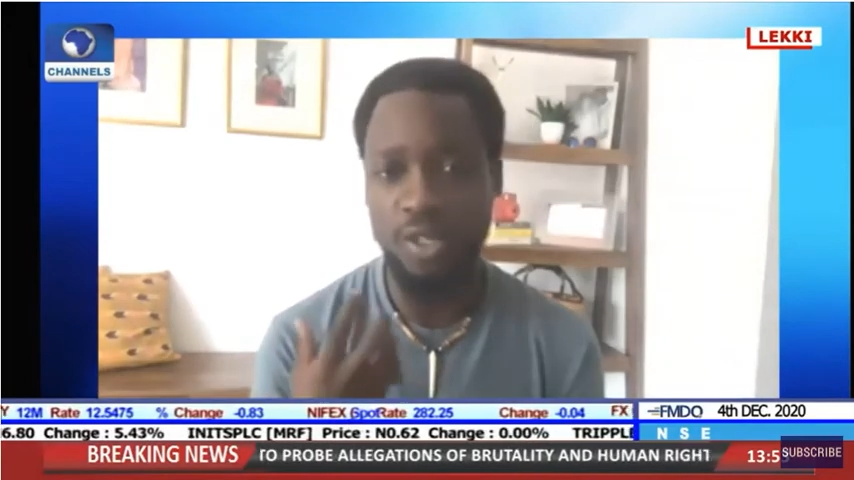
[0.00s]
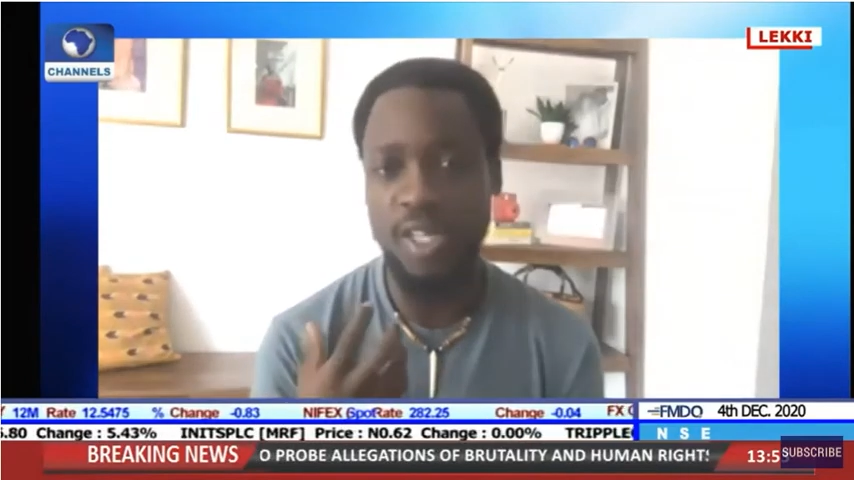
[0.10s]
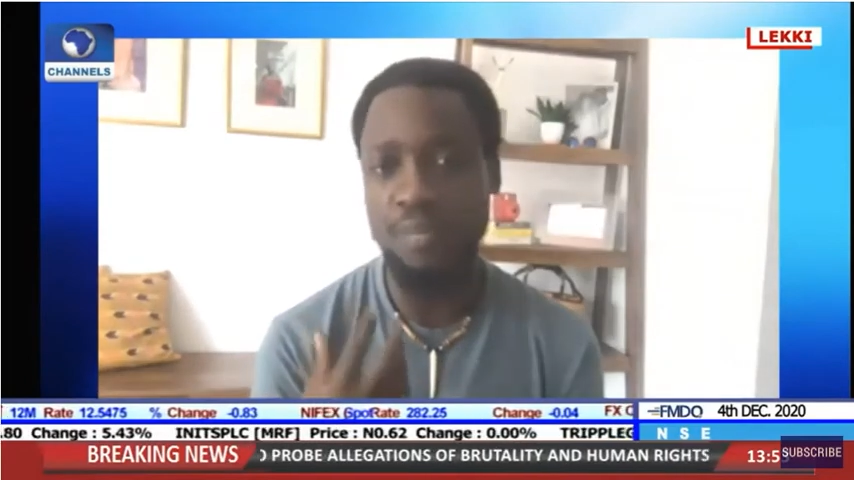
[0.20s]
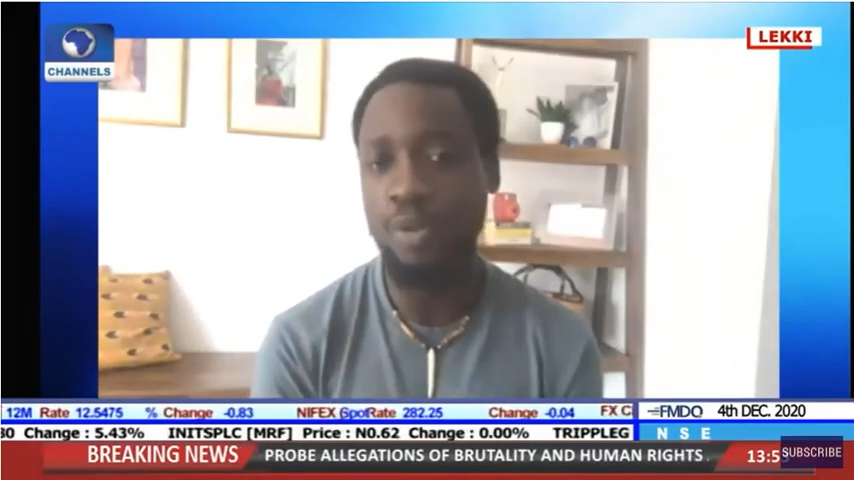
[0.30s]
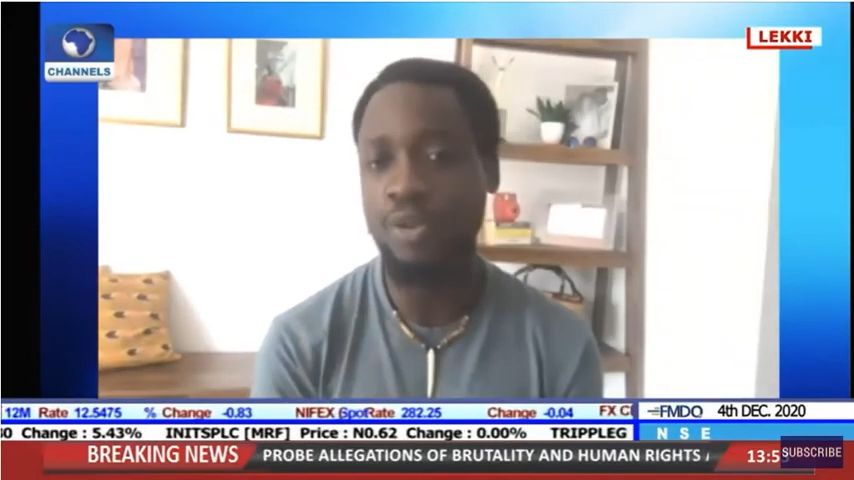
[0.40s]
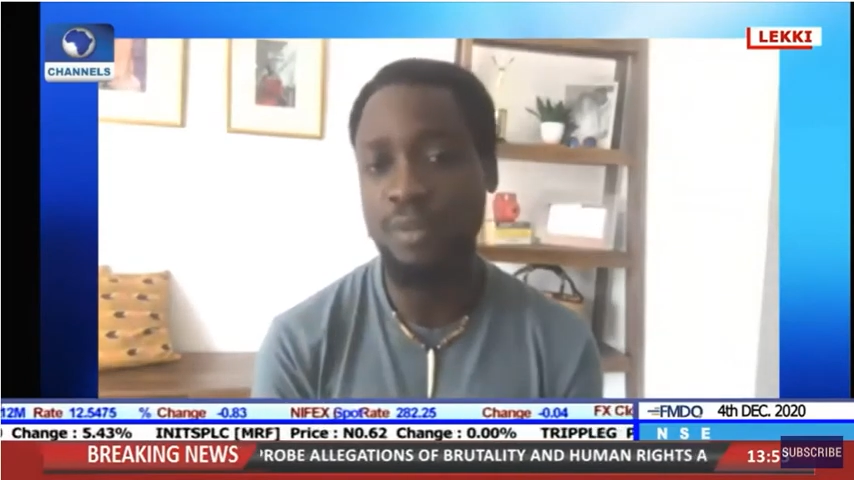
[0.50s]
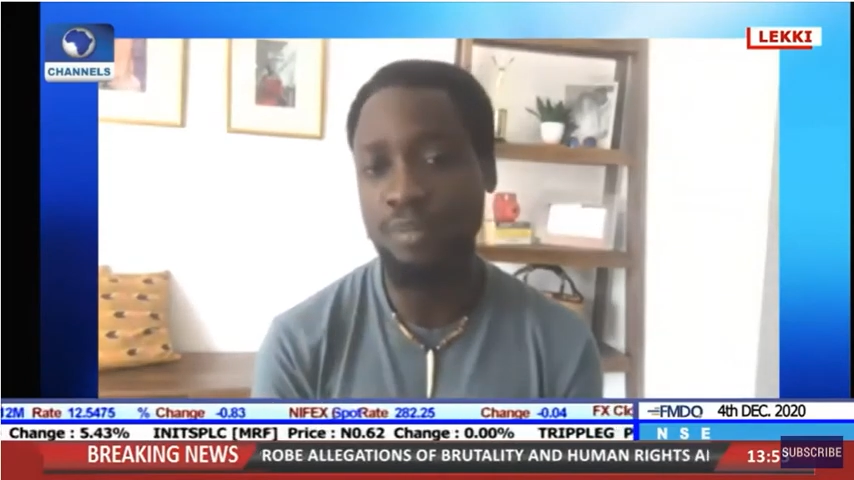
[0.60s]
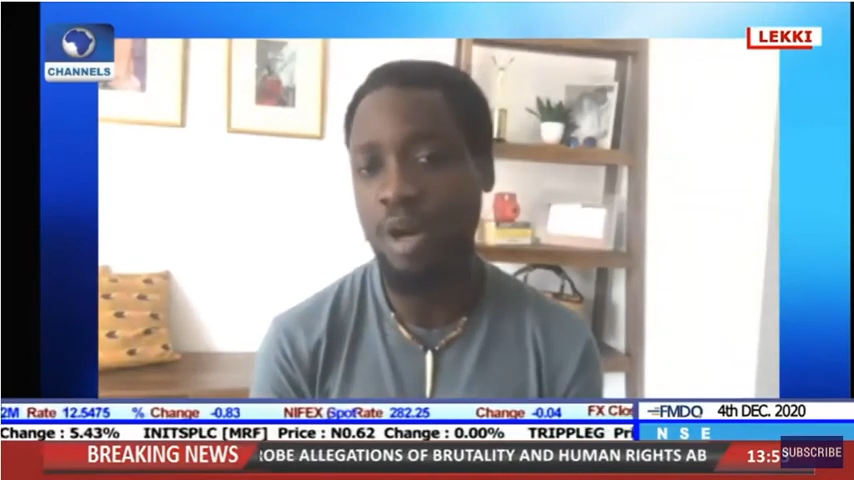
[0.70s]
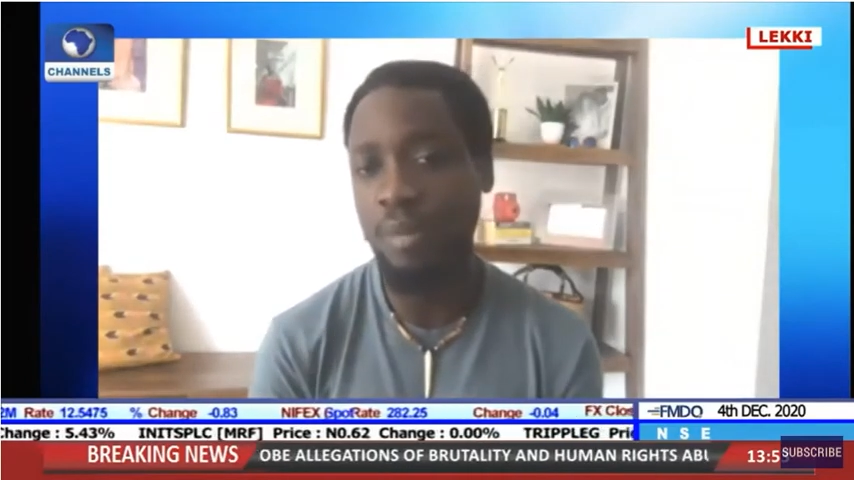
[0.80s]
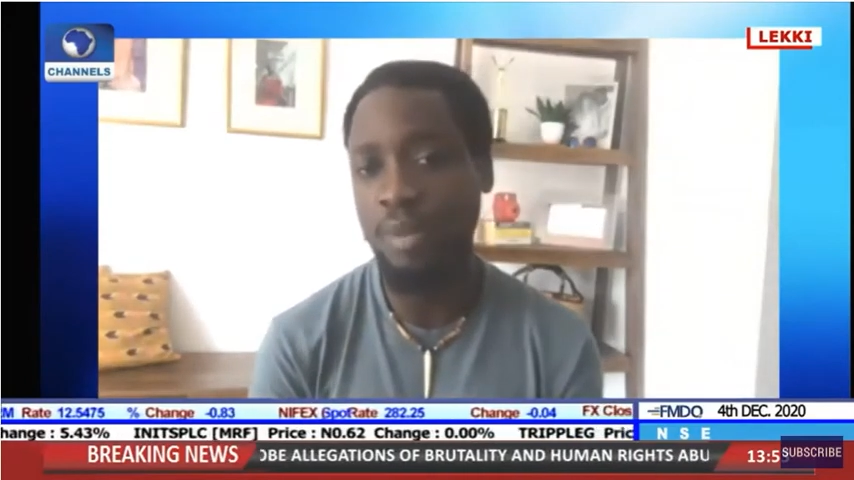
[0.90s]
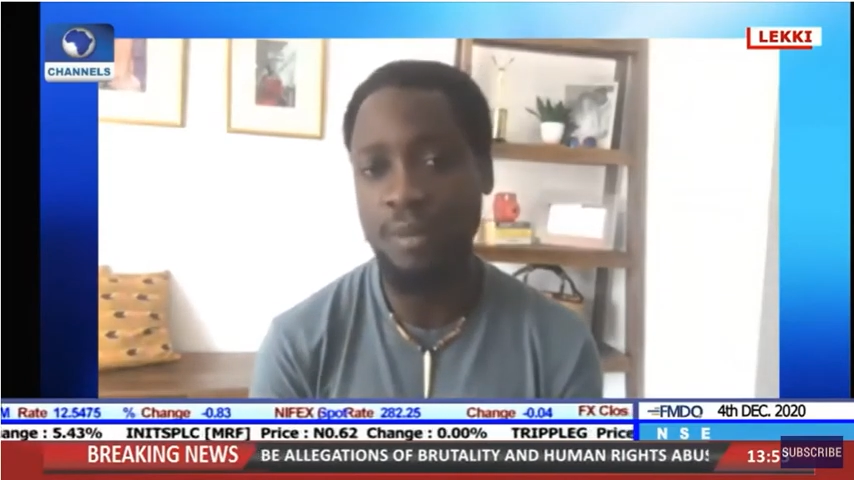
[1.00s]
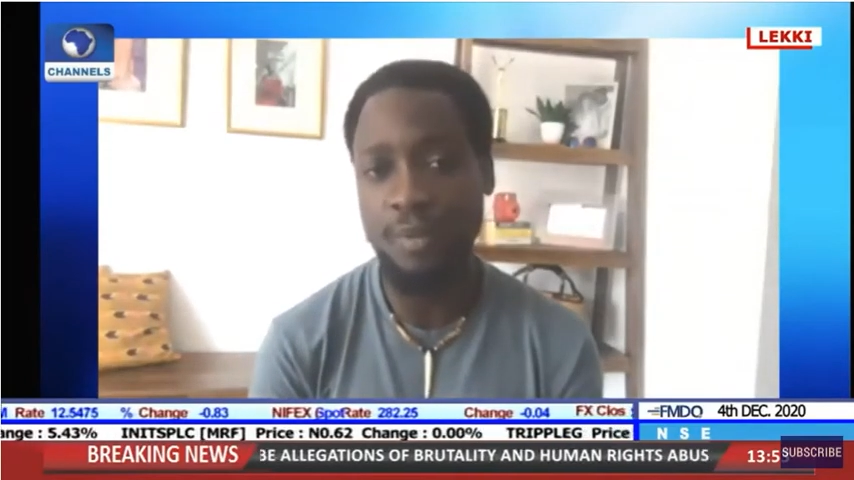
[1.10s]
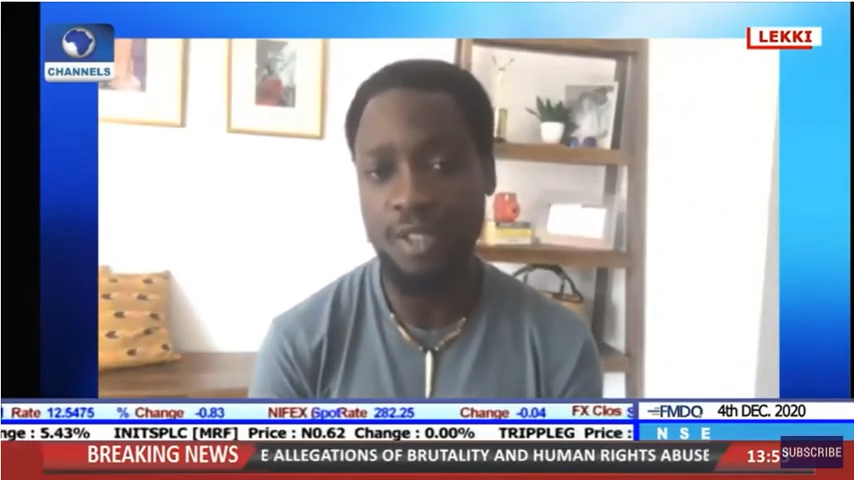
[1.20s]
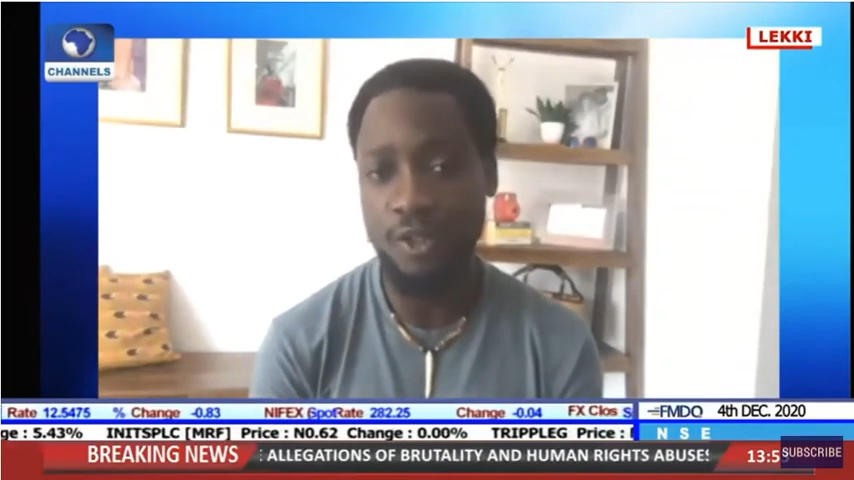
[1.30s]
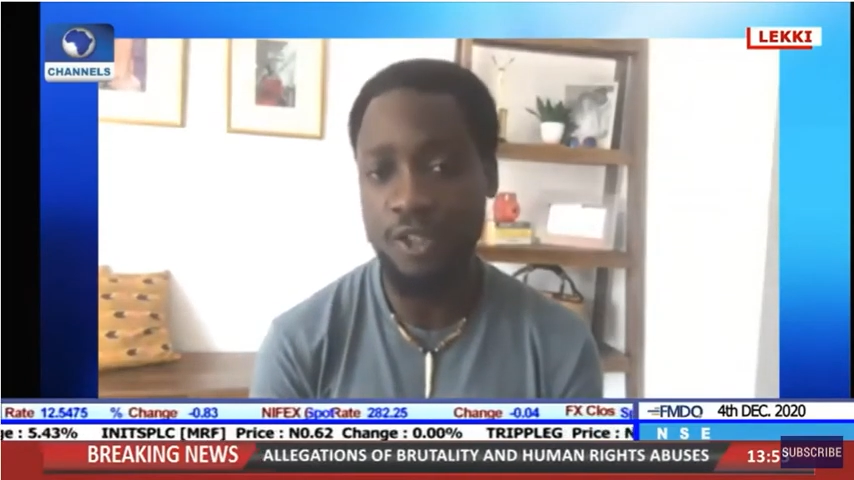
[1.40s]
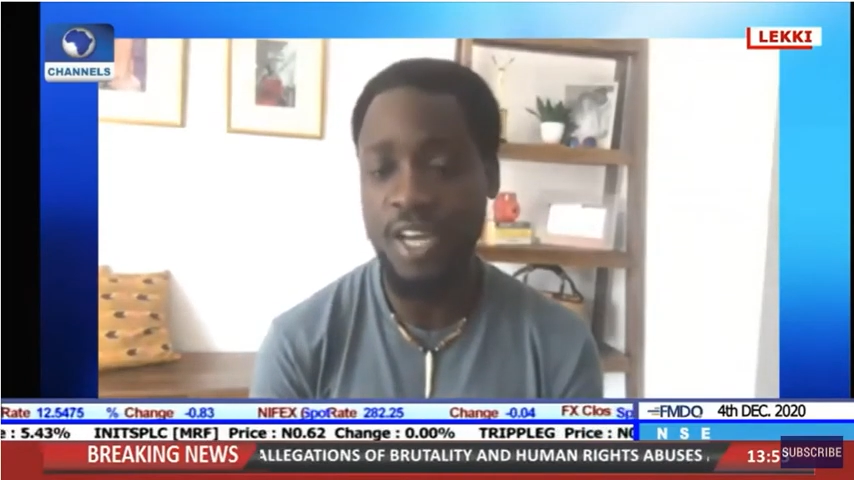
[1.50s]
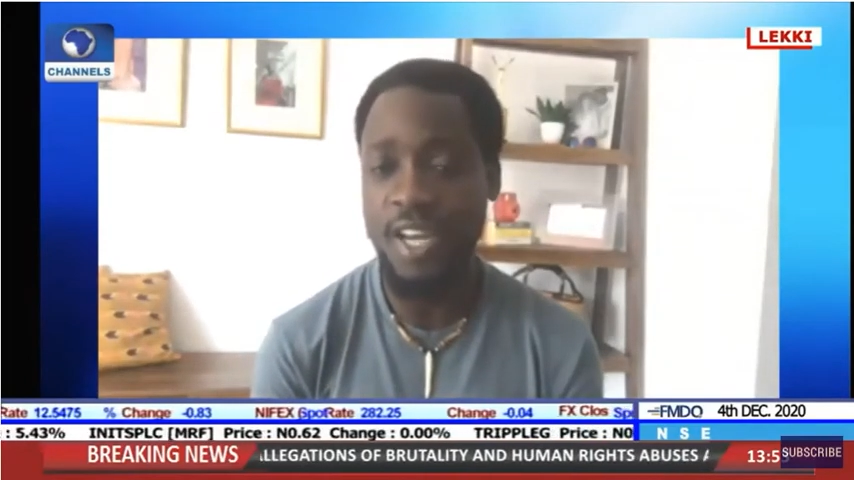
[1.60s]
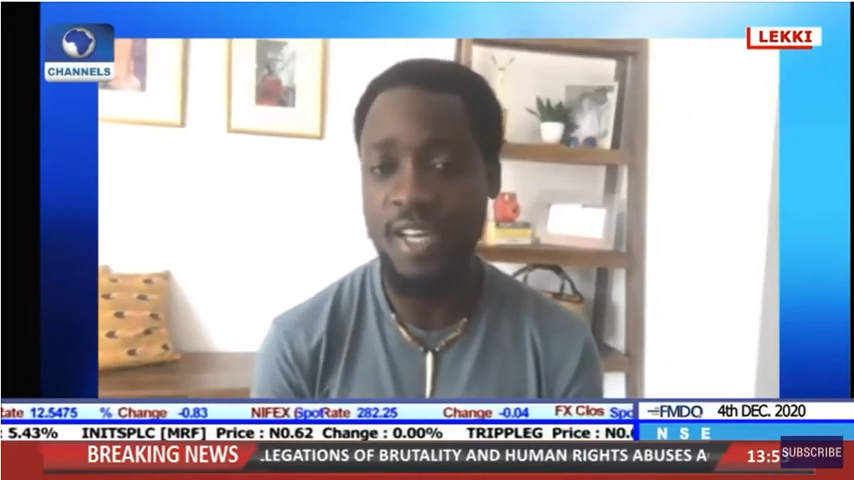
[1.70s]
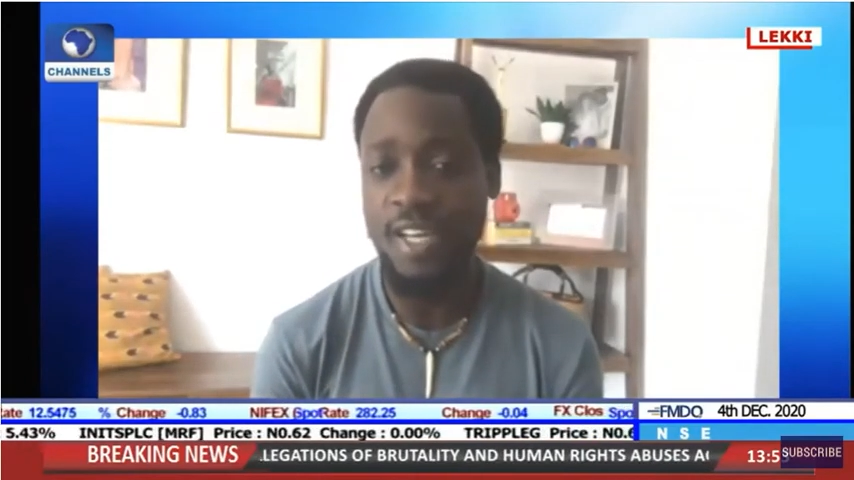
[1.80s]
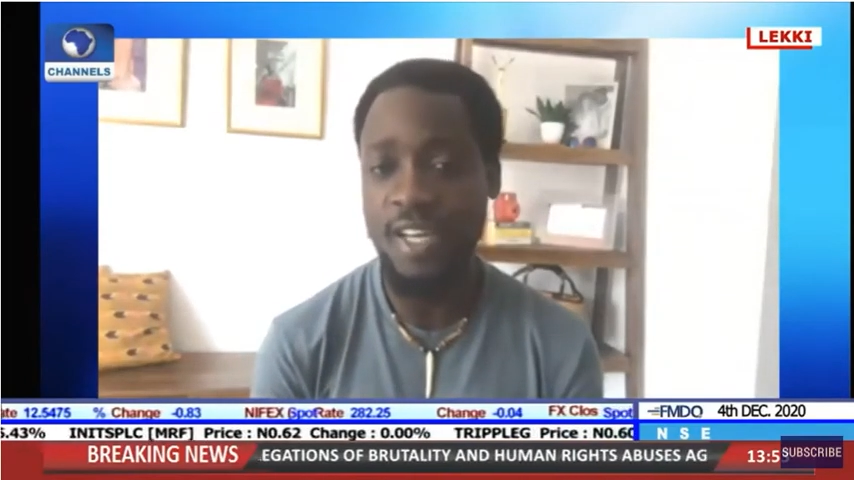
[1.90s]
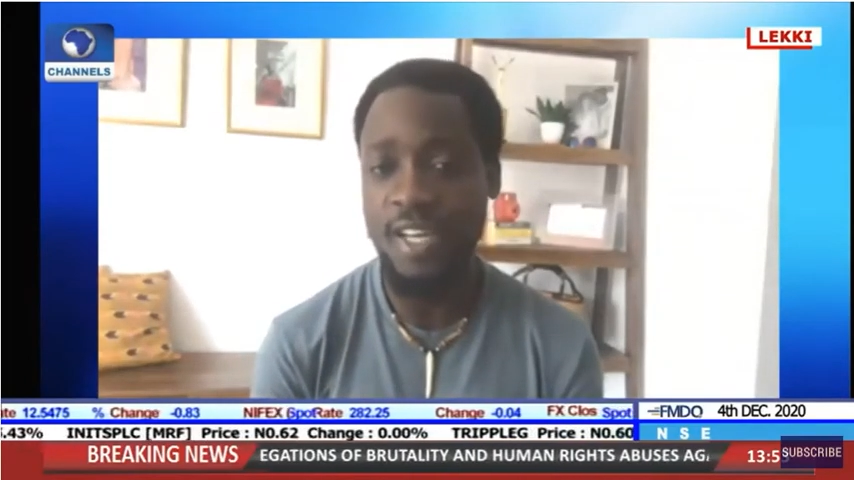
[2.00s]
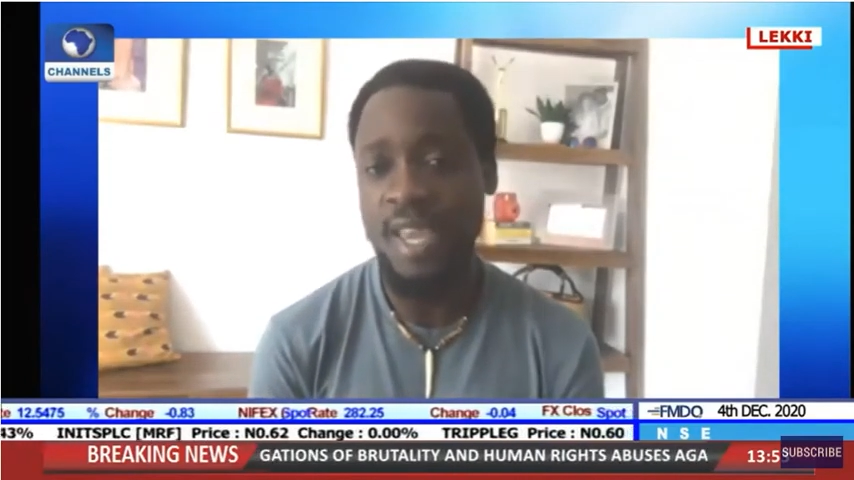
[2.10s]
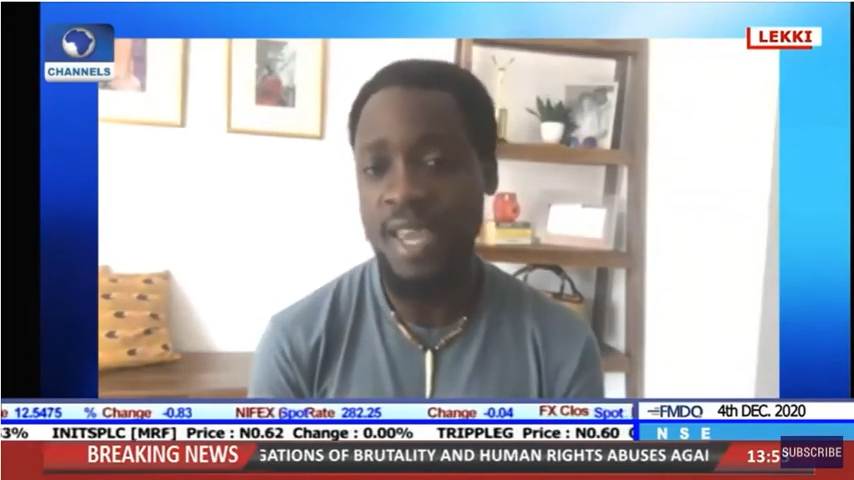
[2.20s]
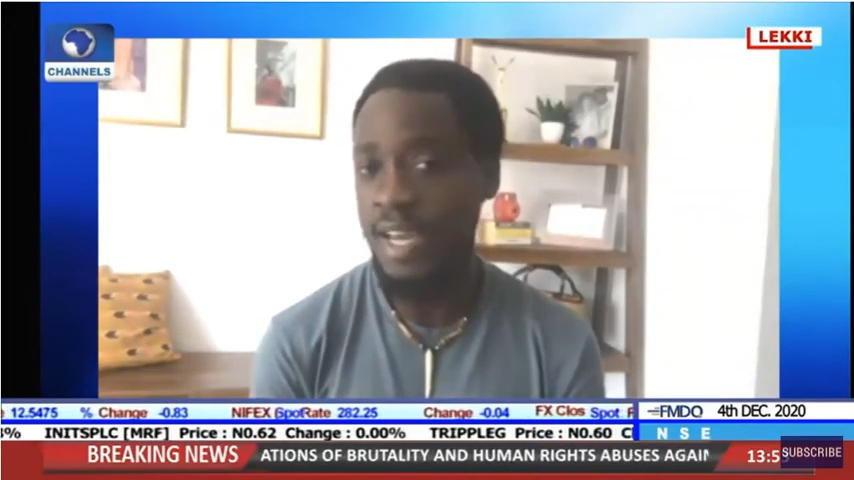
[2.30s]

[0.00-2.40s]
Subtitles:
really important problem in society.